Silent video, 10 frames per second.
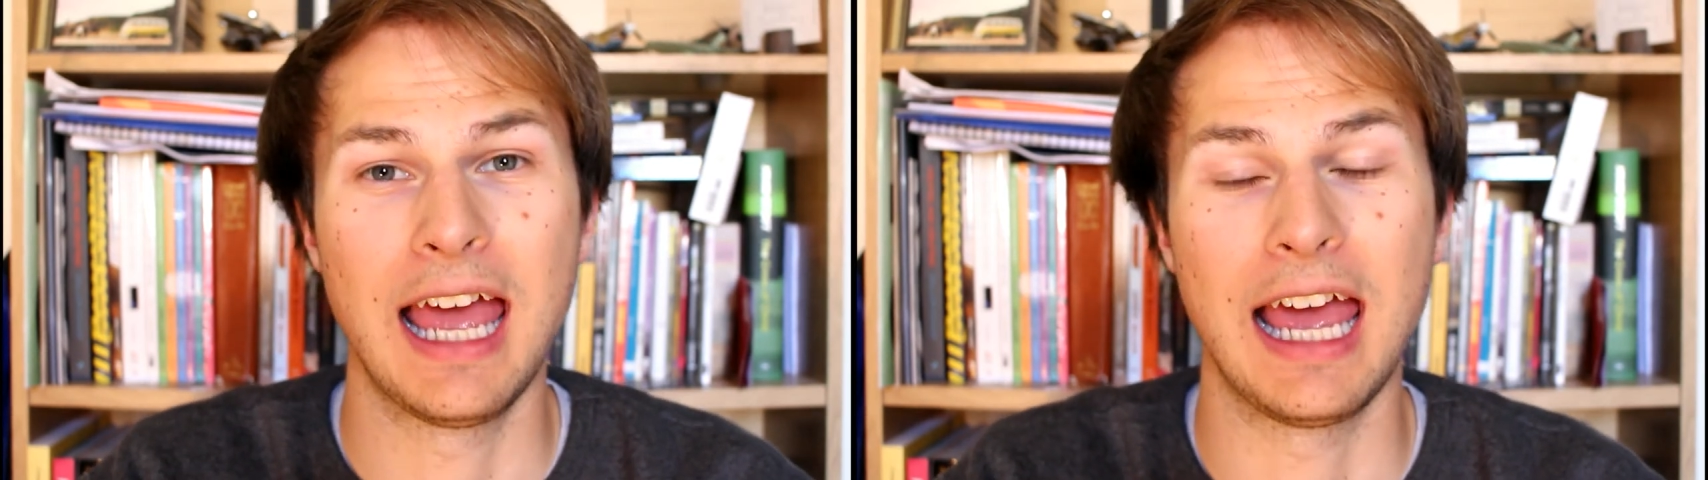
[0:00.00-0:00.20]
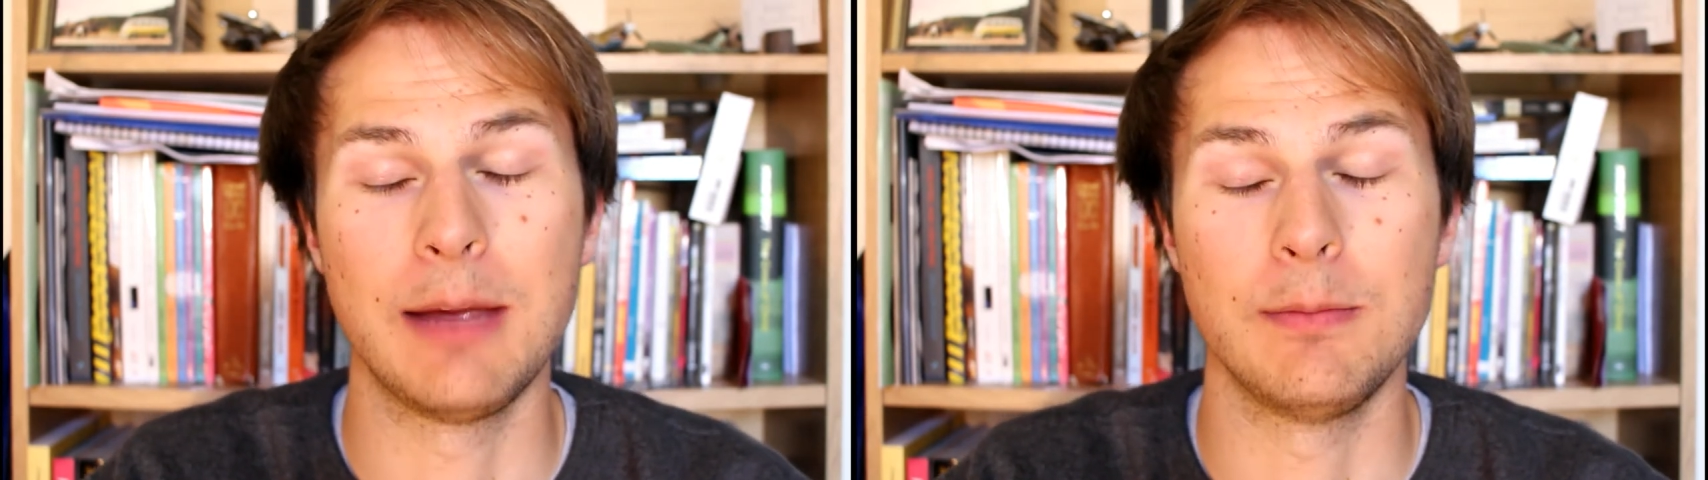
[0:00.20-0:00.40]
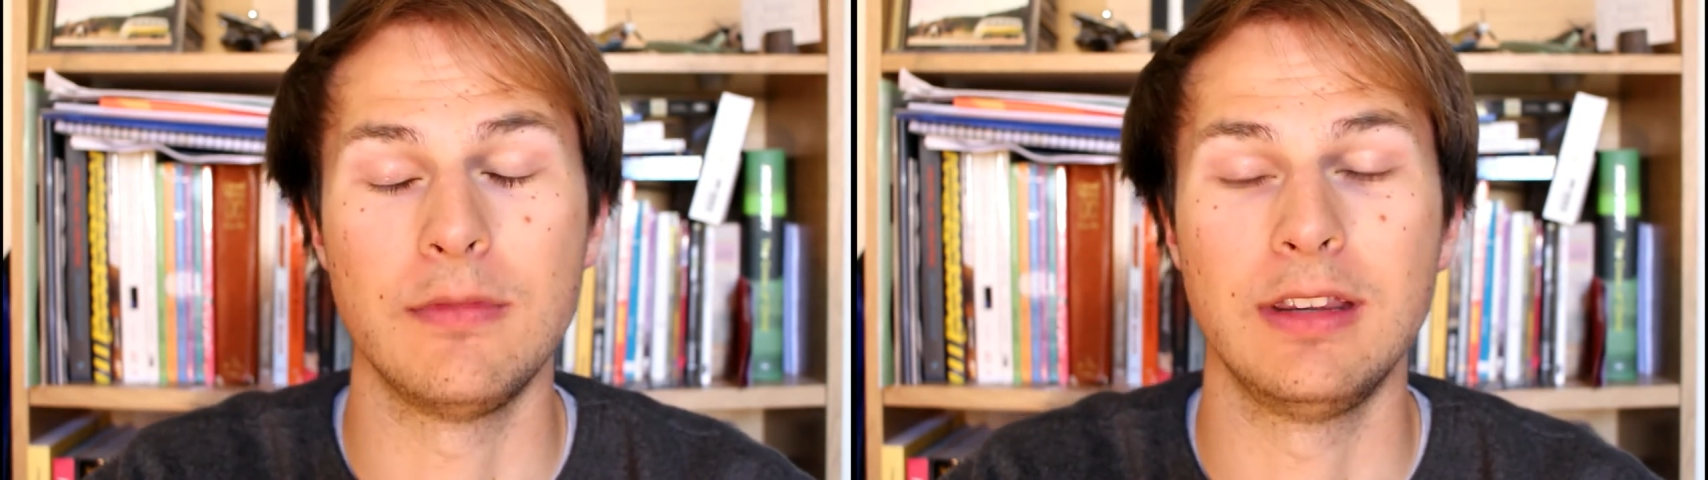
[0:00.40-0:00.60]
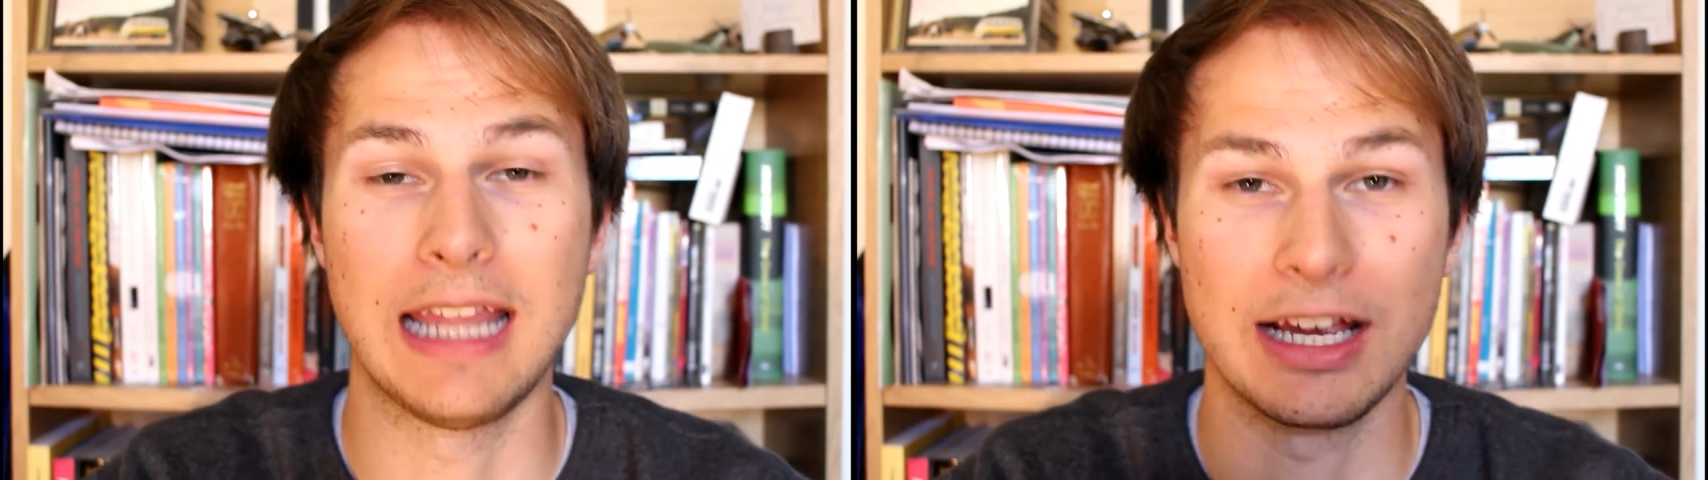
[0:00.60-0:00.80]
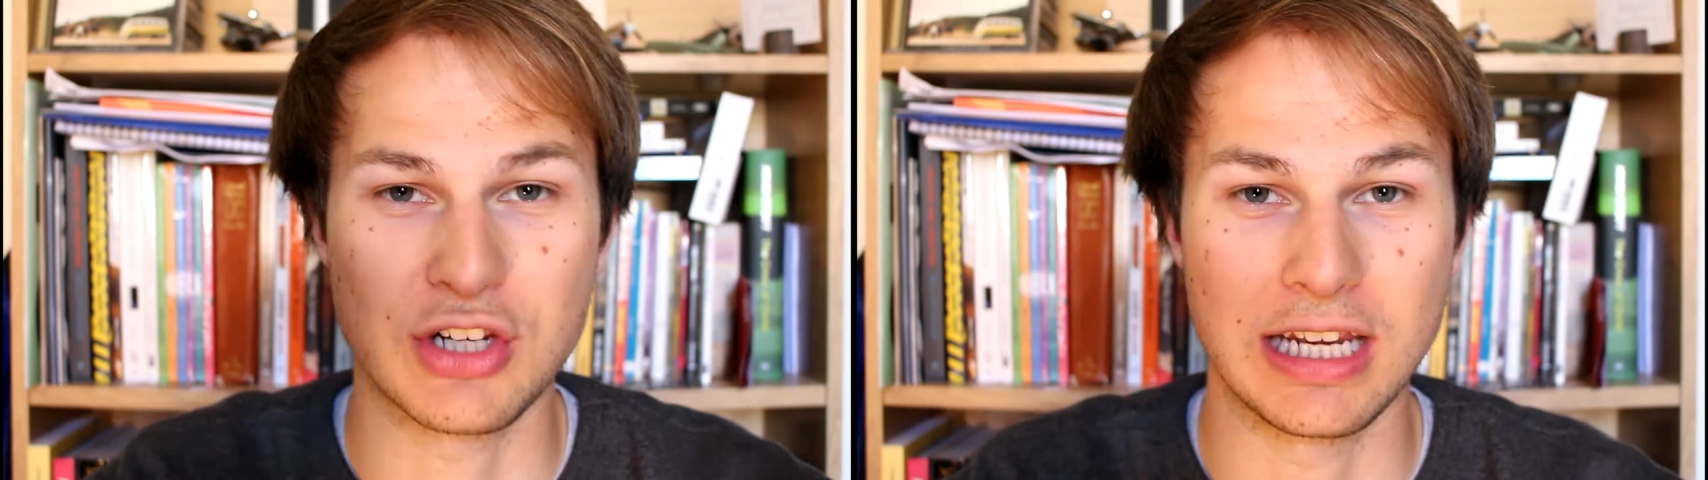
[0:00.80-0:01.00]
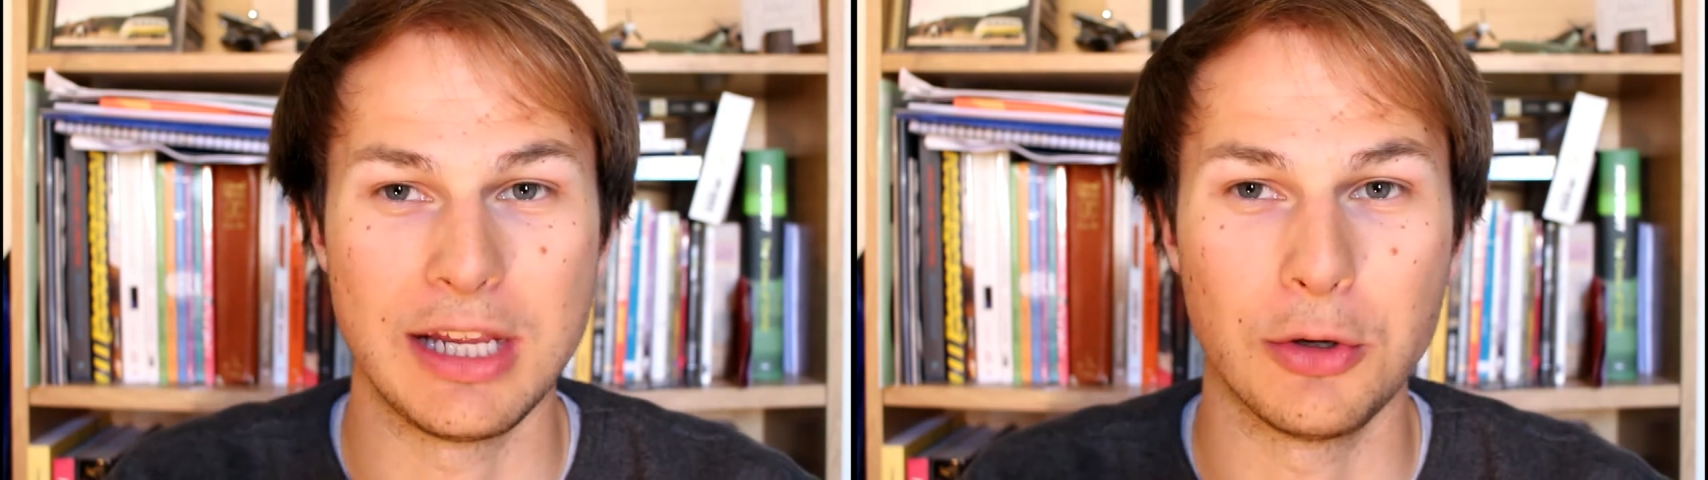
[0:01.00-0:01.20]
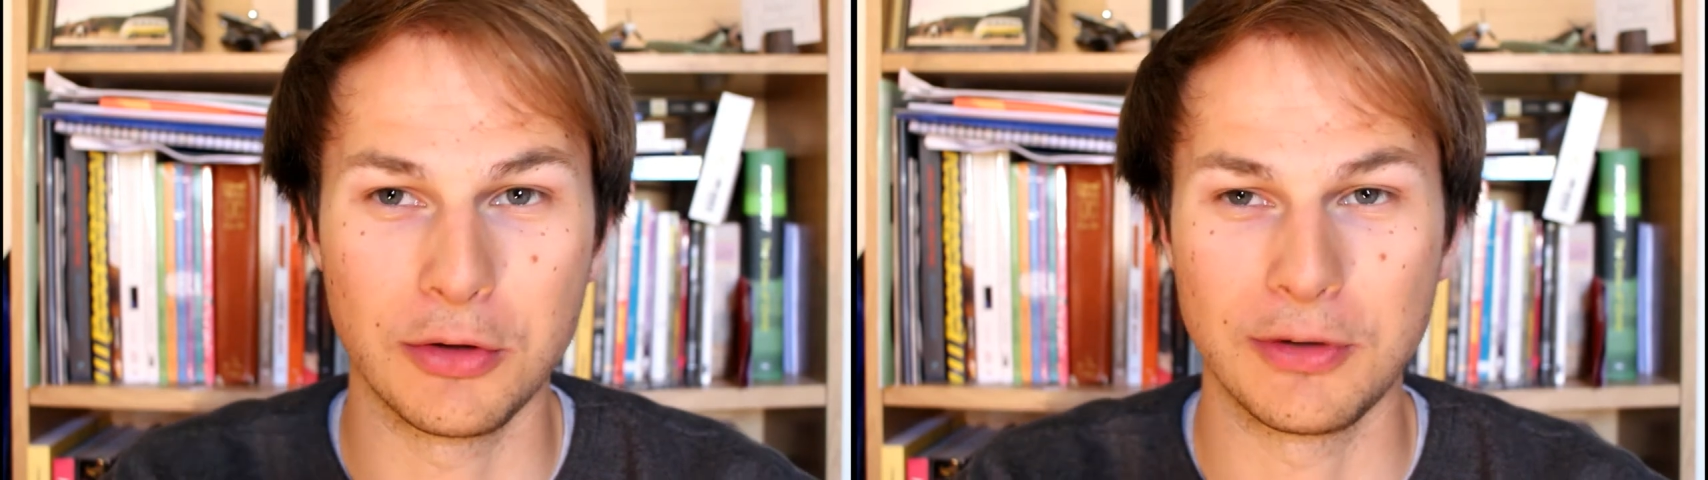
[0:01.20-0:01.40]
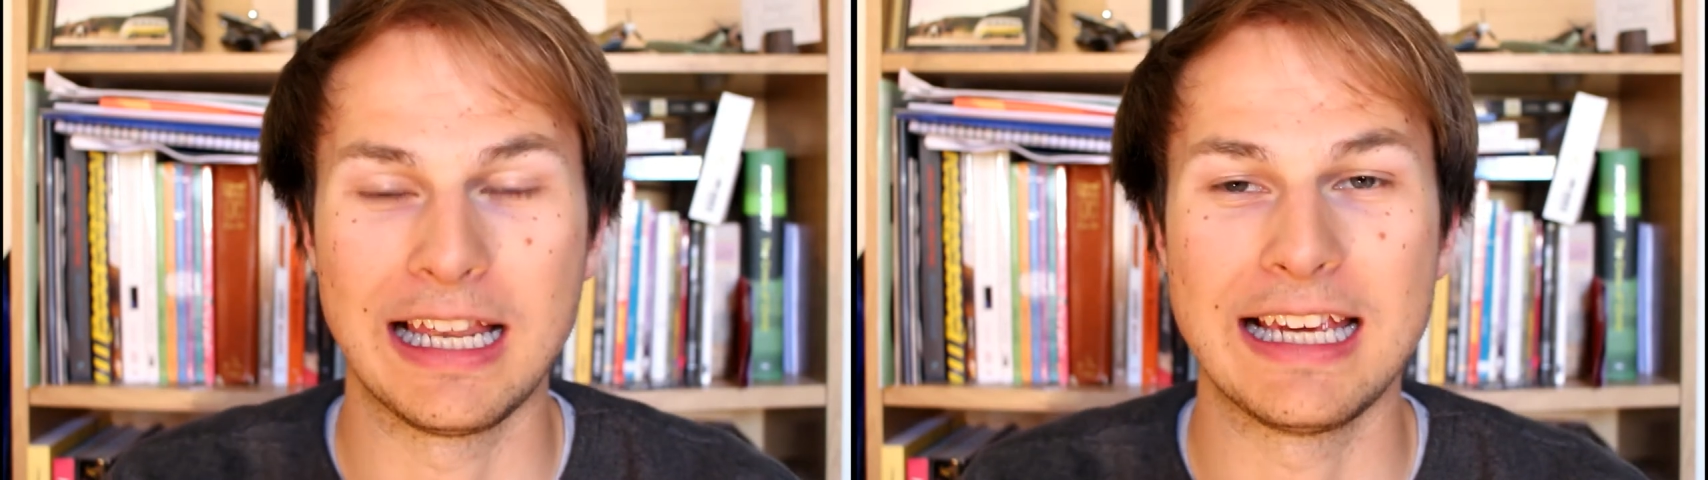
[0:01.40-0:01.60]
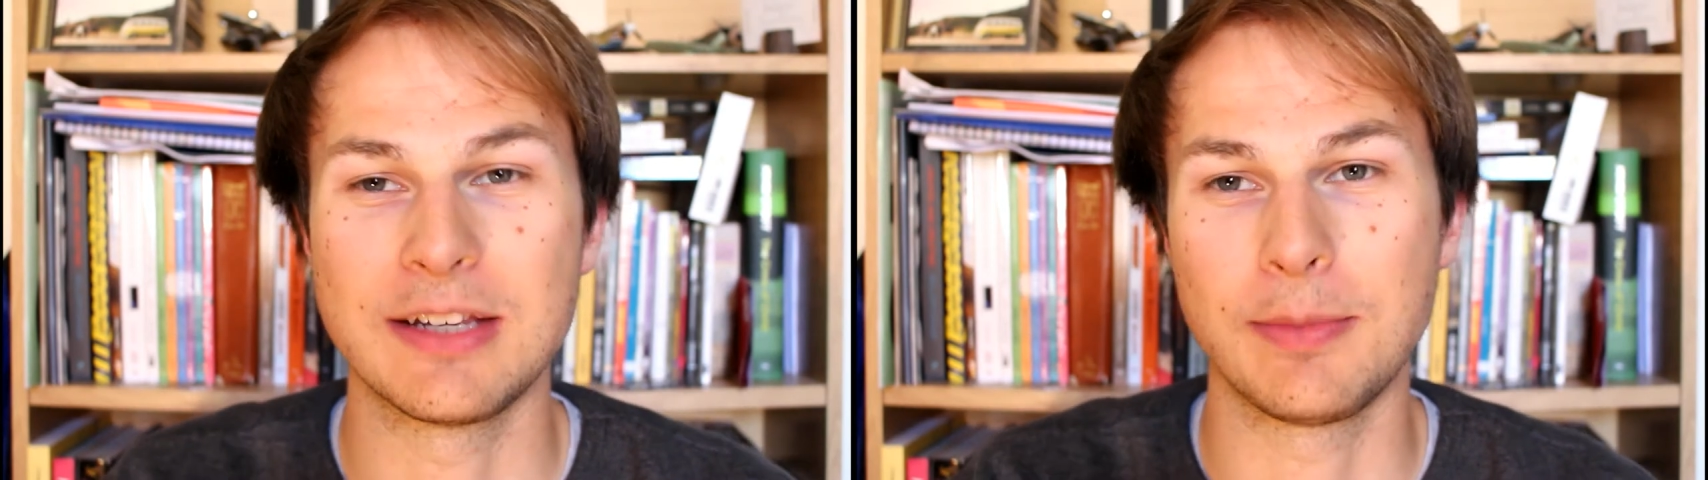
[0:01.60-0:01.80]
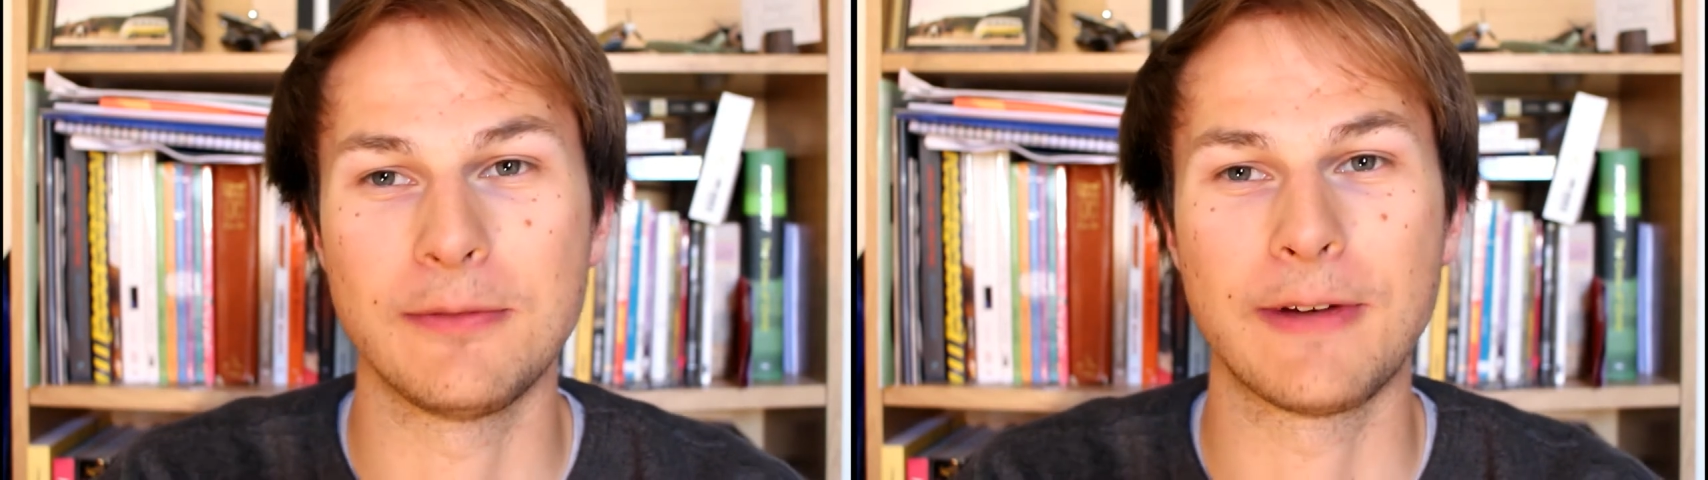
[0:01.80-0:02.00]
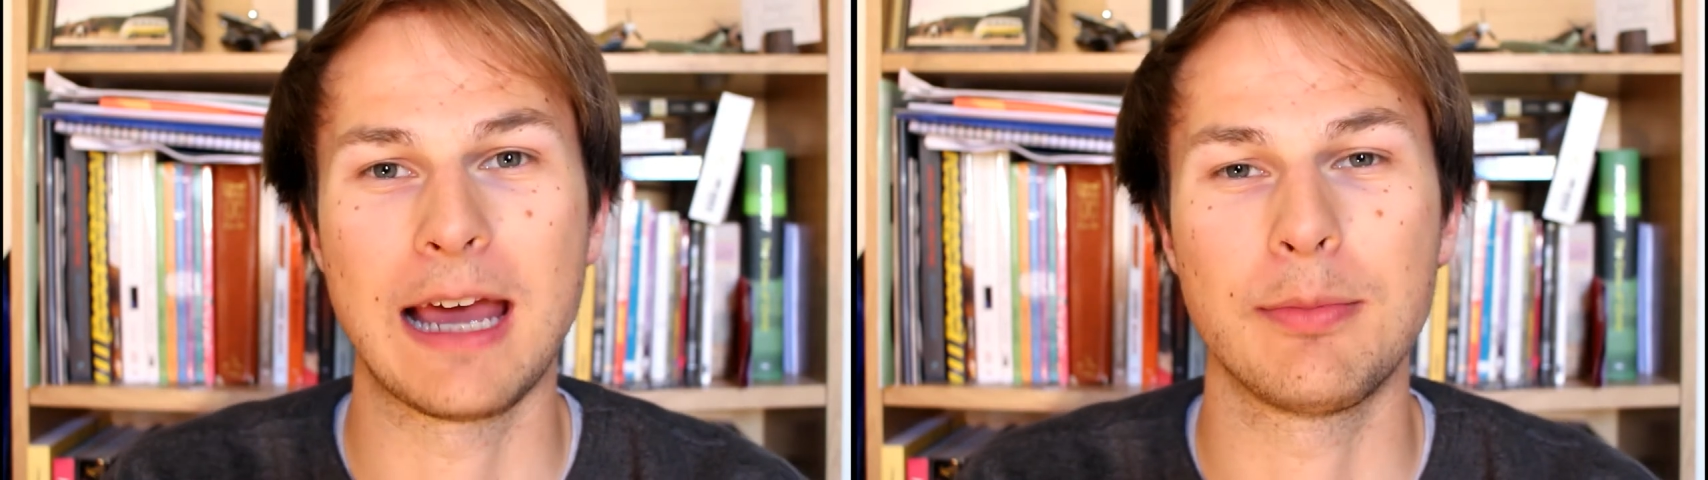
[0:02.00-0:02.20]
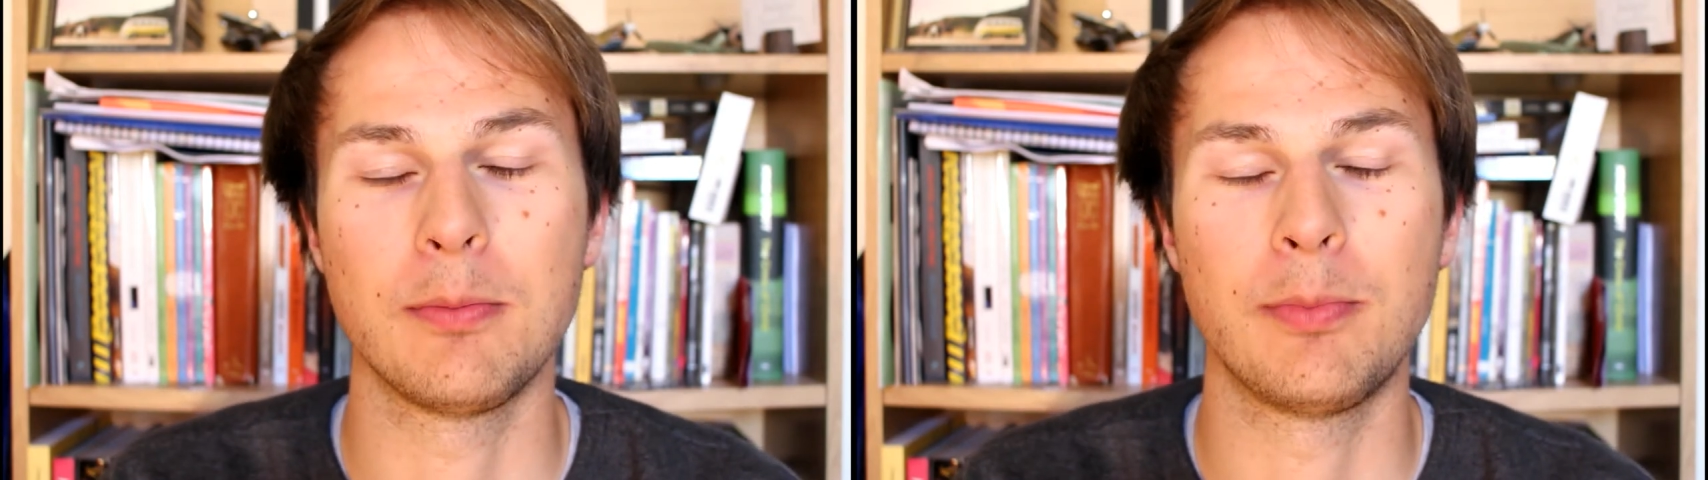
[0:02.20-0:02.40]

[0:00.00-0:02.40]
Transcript: Nationally all the relays have been fab,